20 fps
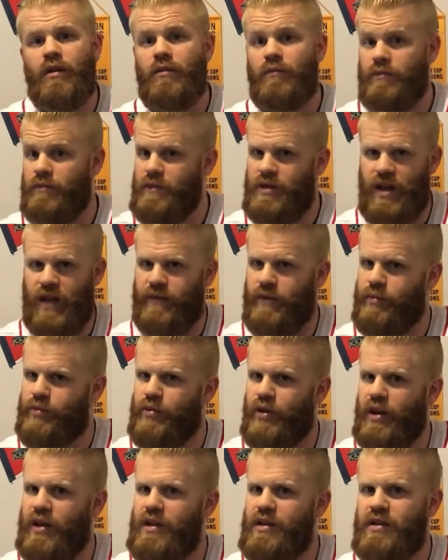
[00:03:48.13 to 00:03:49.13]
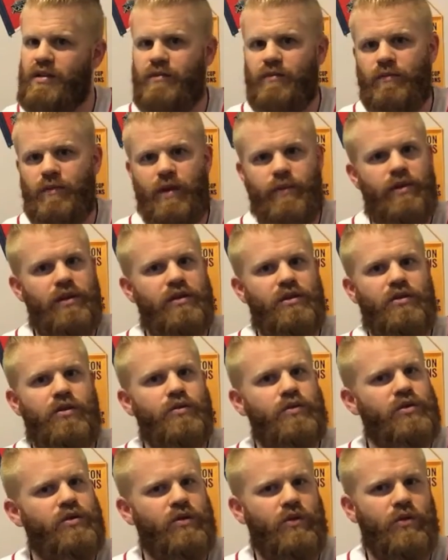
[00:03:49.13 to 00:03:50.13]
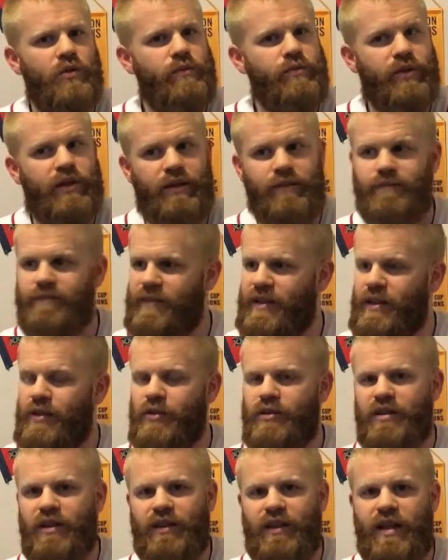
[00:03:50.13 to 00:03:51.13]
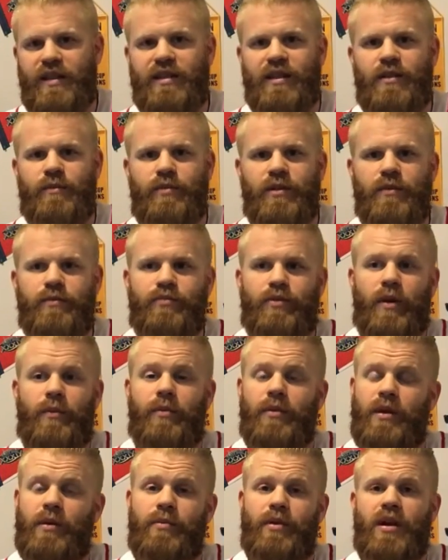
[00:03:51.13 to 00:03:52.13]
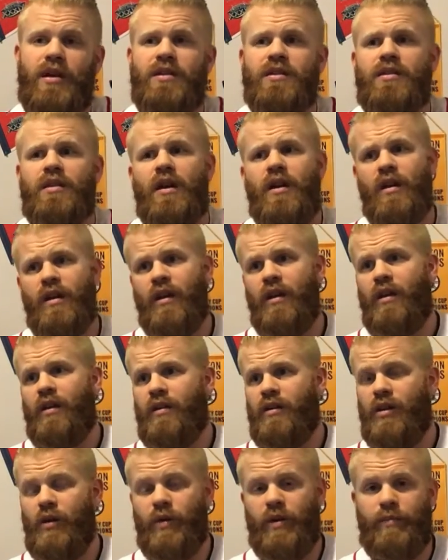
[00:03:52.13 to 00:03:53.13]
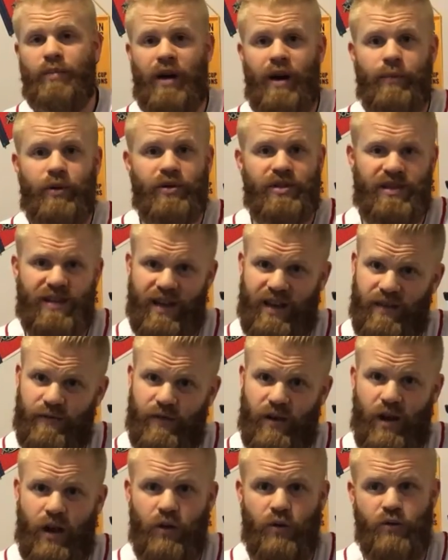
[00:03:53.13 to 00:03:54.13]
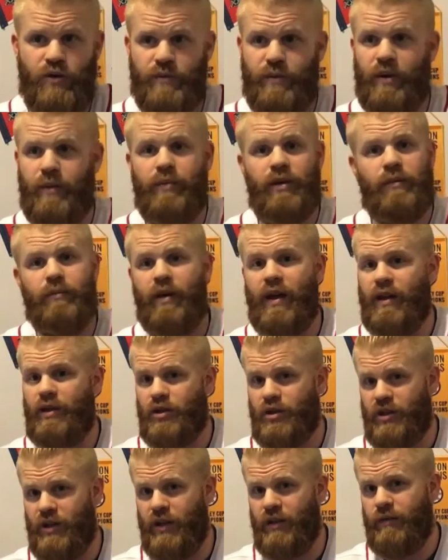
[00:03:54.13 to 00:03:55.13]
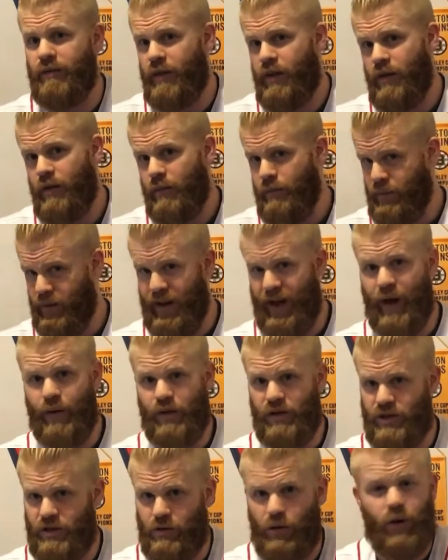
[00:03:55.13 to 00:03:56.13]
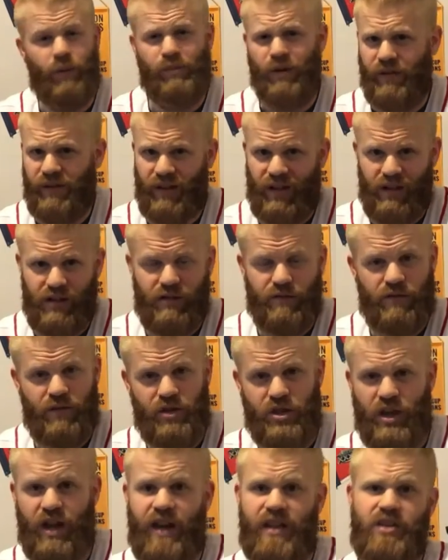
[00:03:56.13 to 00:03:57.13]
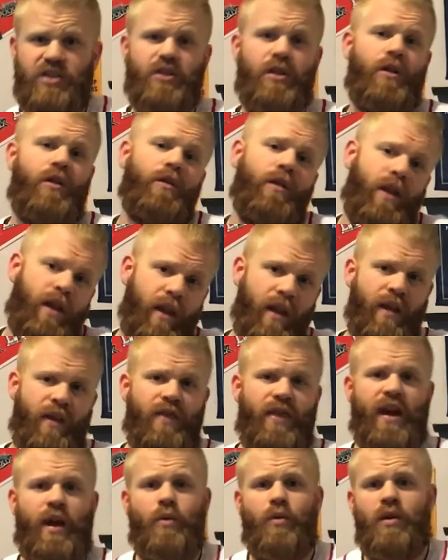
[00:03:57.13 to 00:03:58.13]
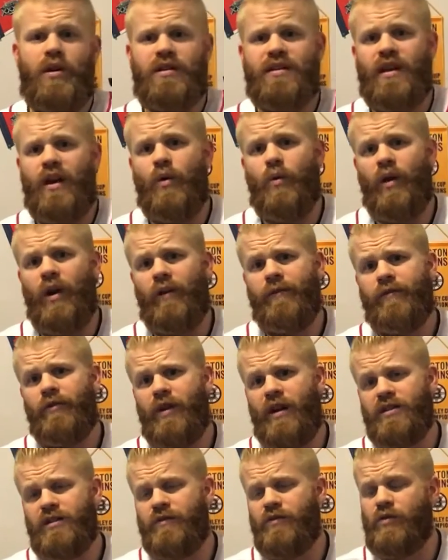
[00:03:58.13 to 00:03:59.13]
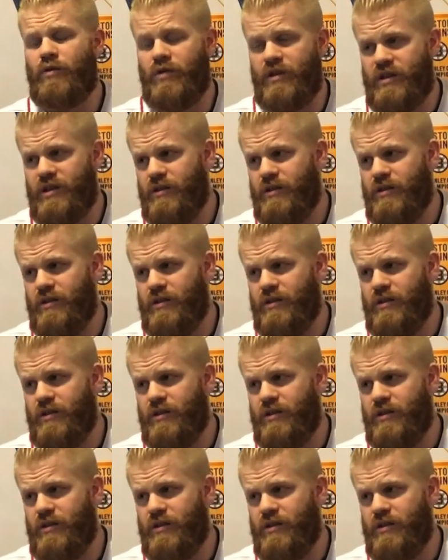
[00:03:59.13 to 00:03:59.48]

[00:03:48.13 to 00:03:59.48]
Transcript: David Price, maybe it's too soon, but he looks like that's going to be probably a bust. We had Pablo Sandoval, who's been a big bag of shit, but now he's throwing perfect innings for the Giants, so that works out well for us, of course.